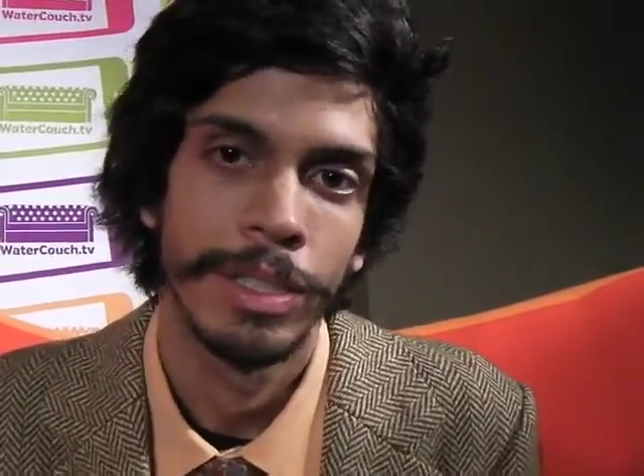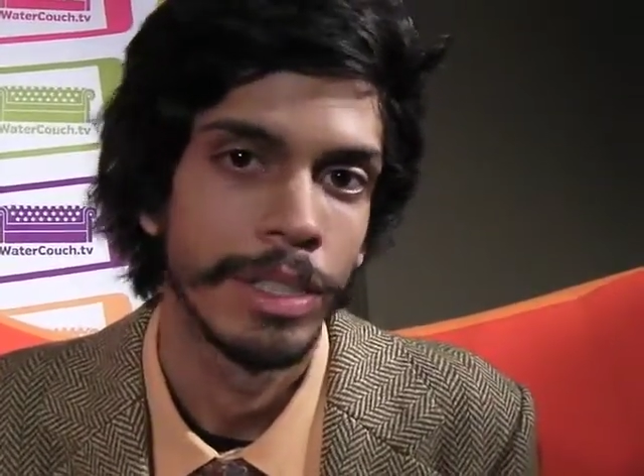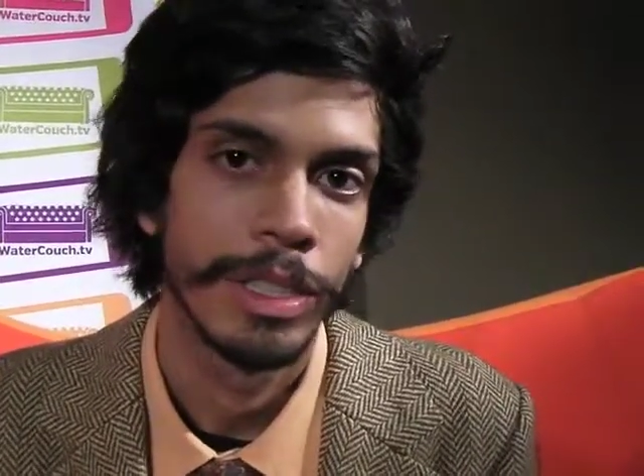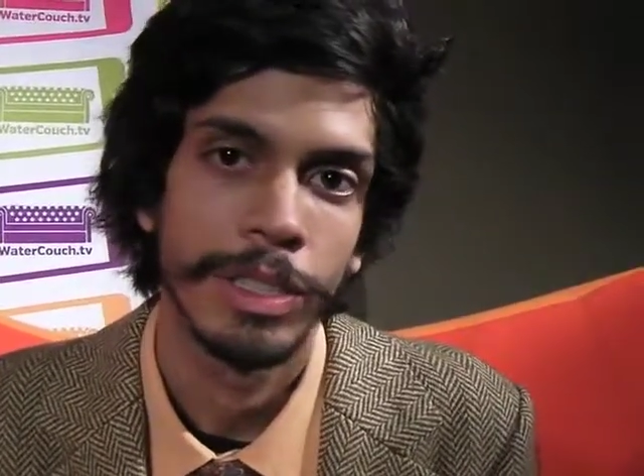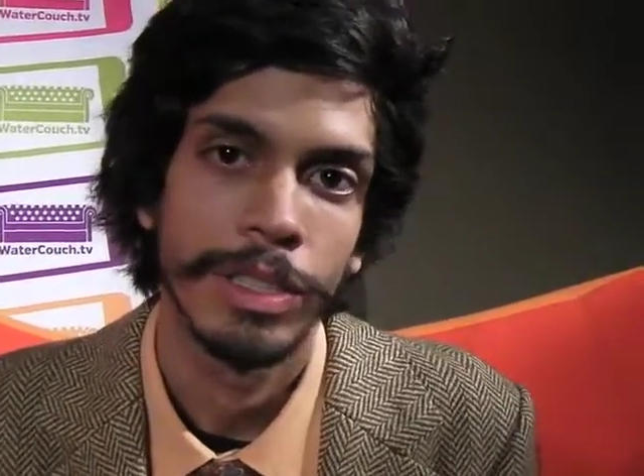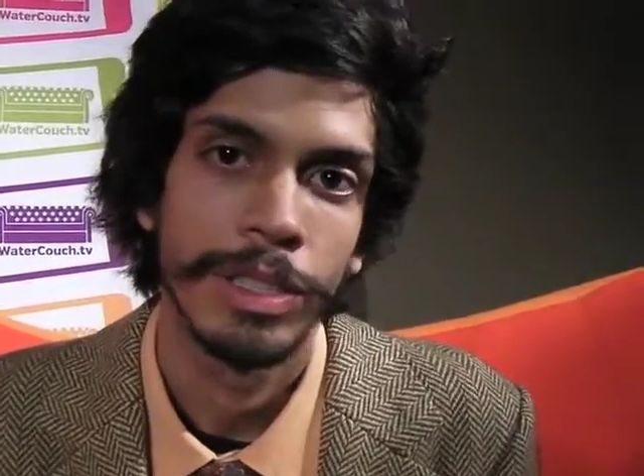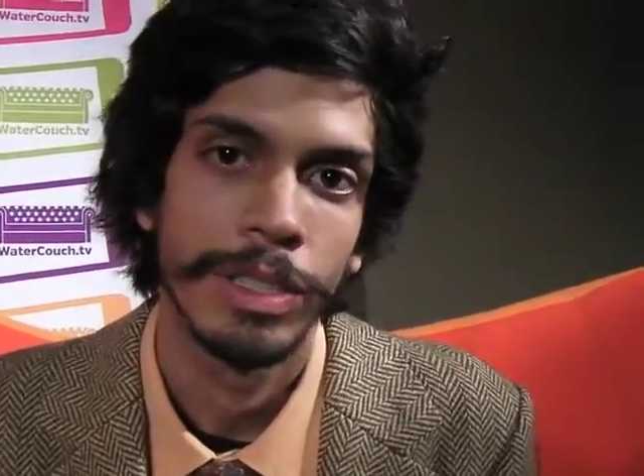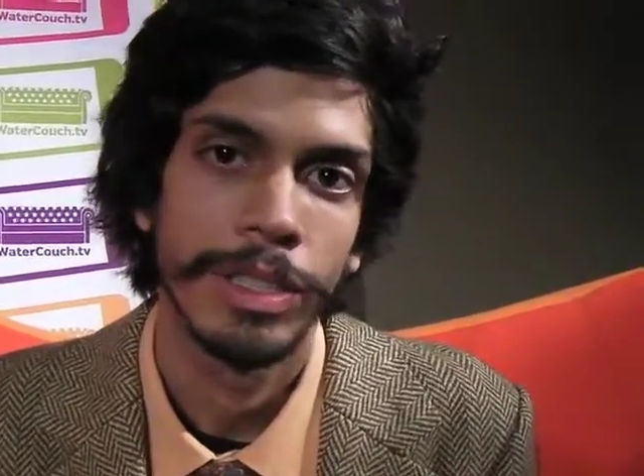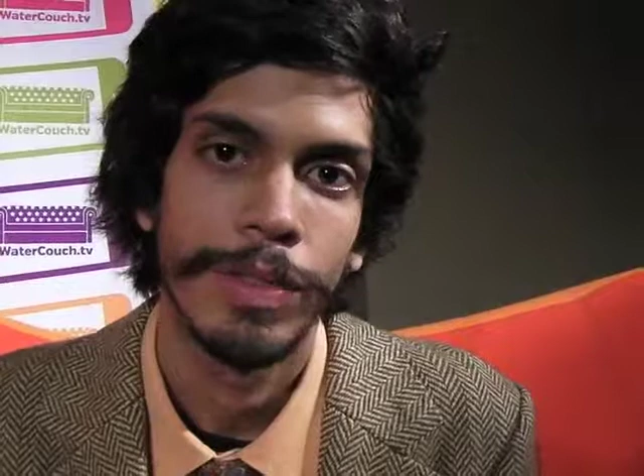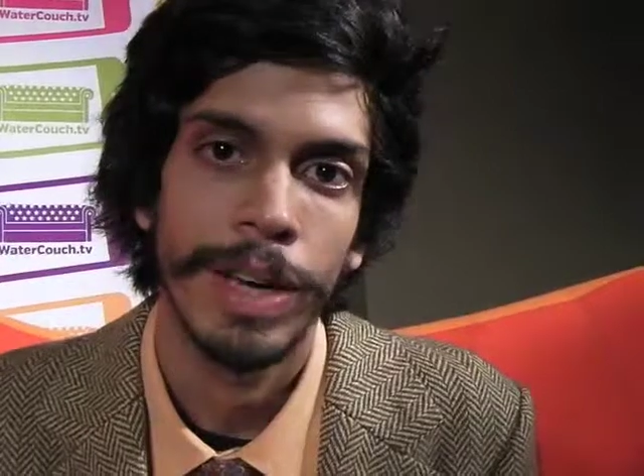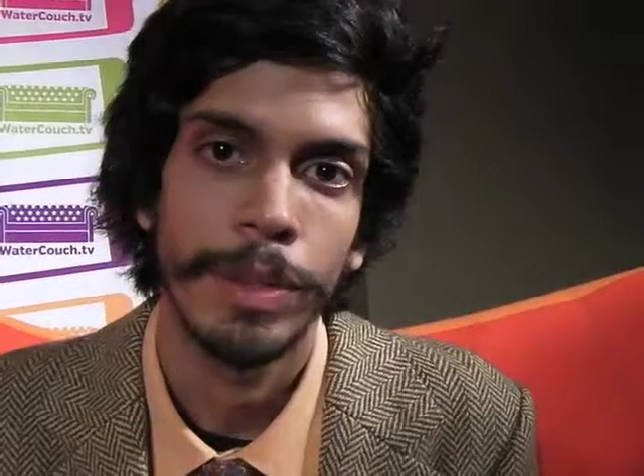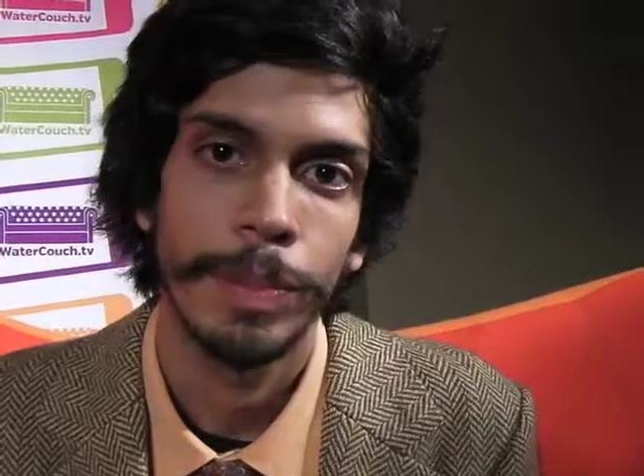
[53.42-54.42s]
just
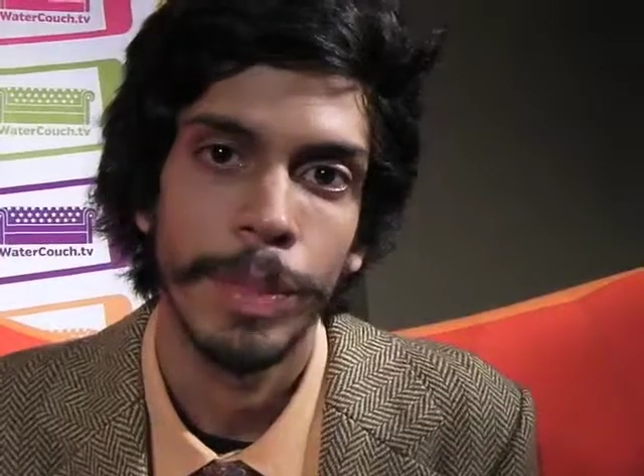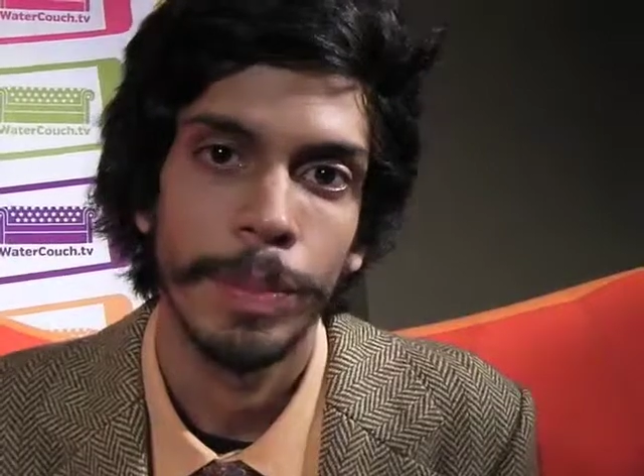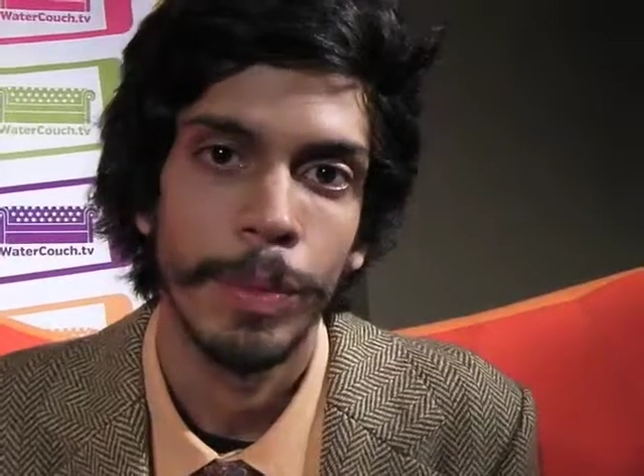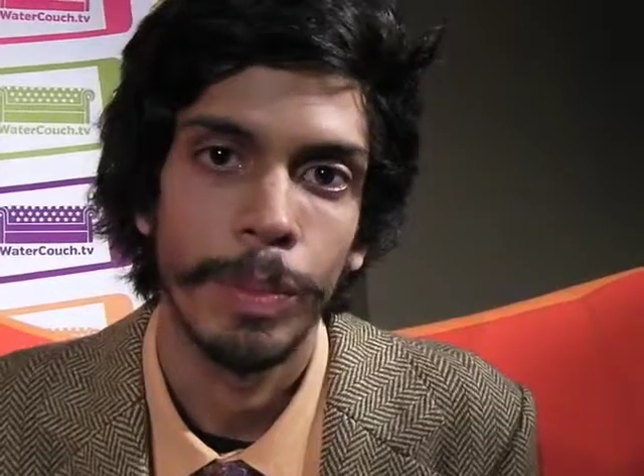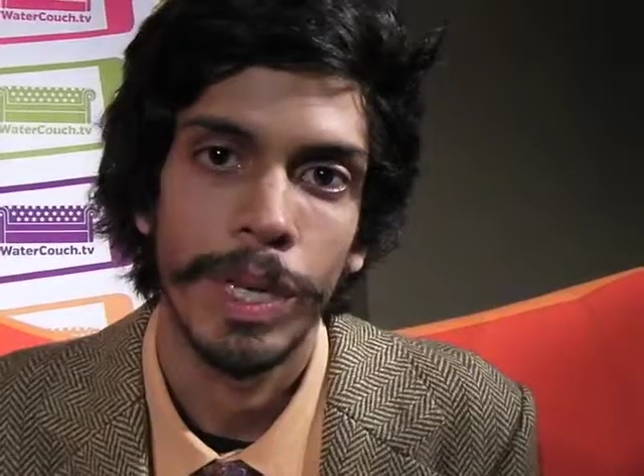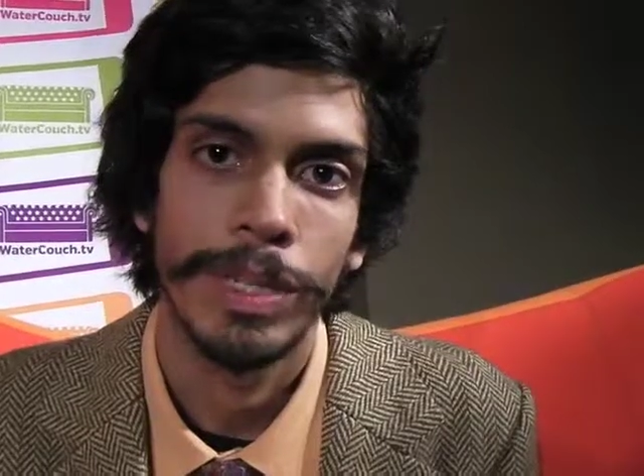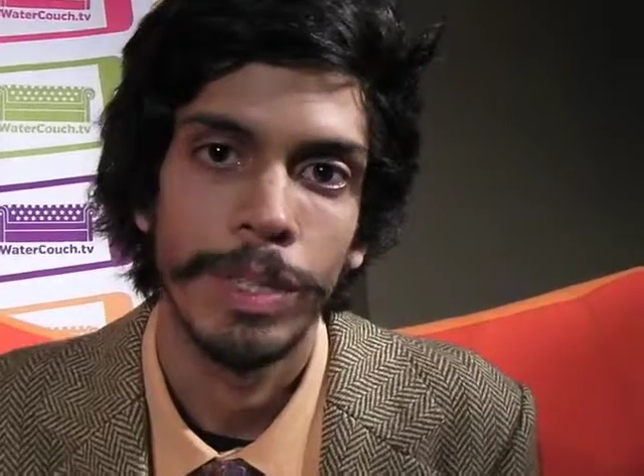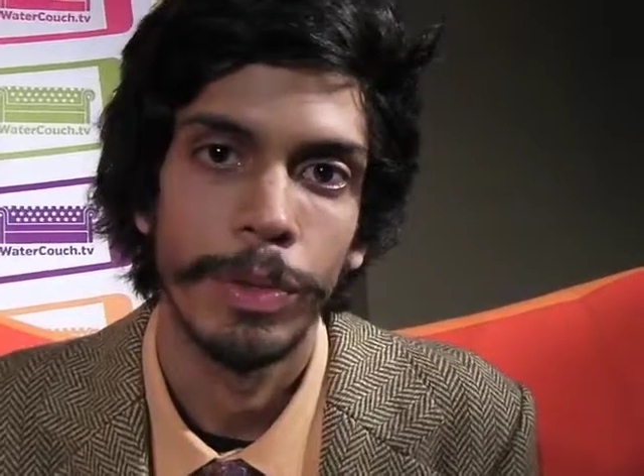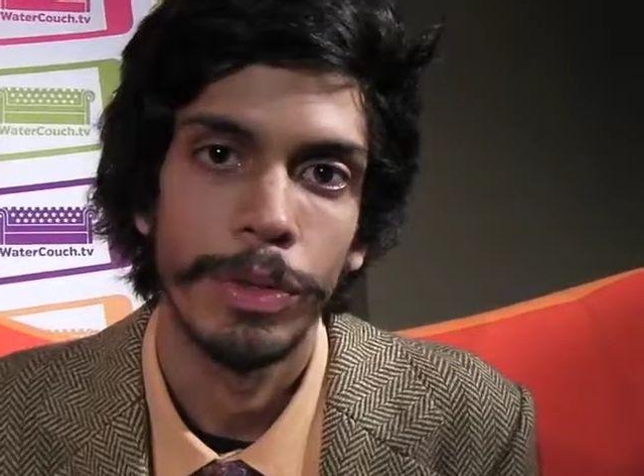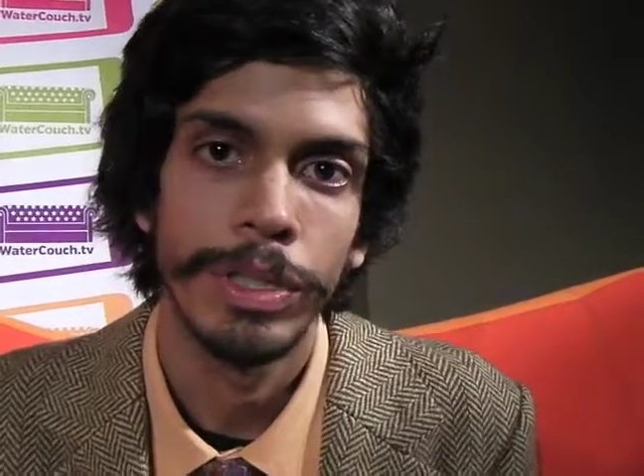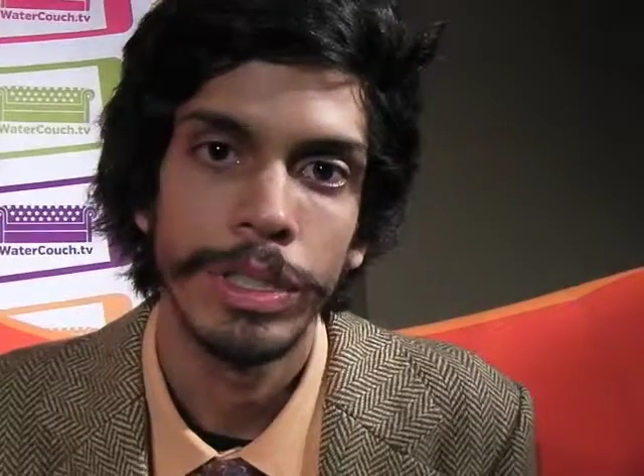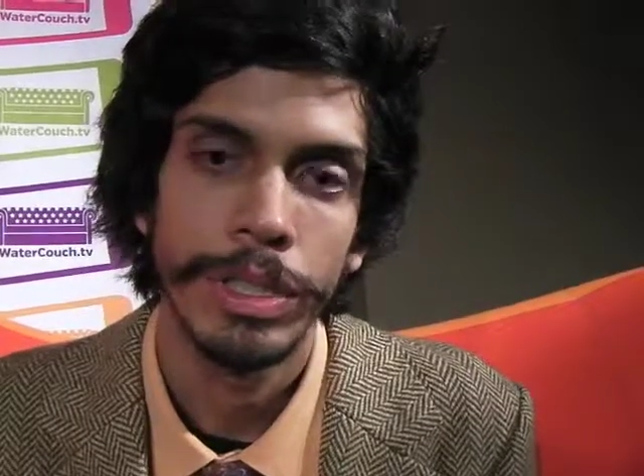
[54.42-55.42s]
divides people by the
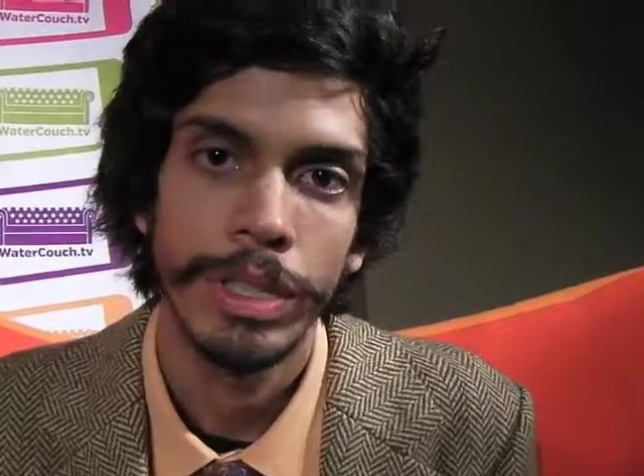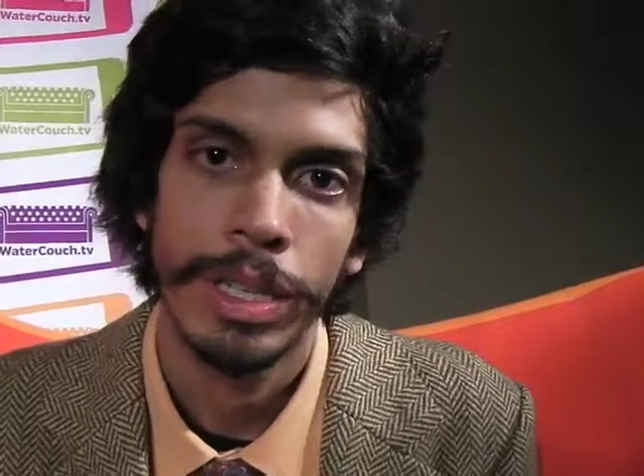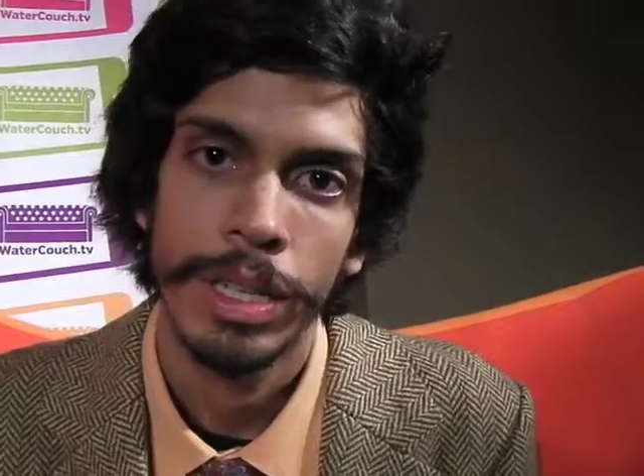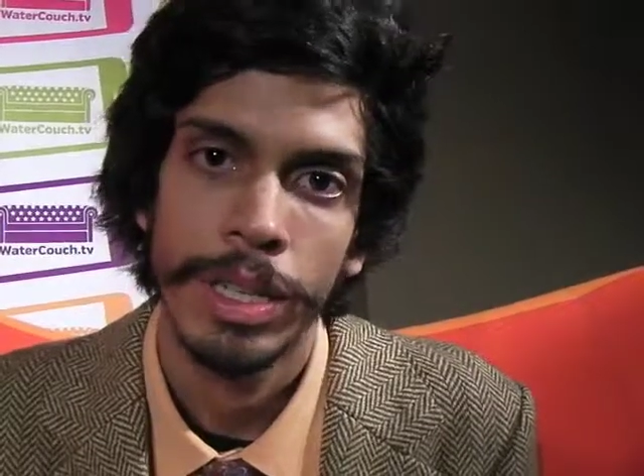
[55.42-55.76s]
words.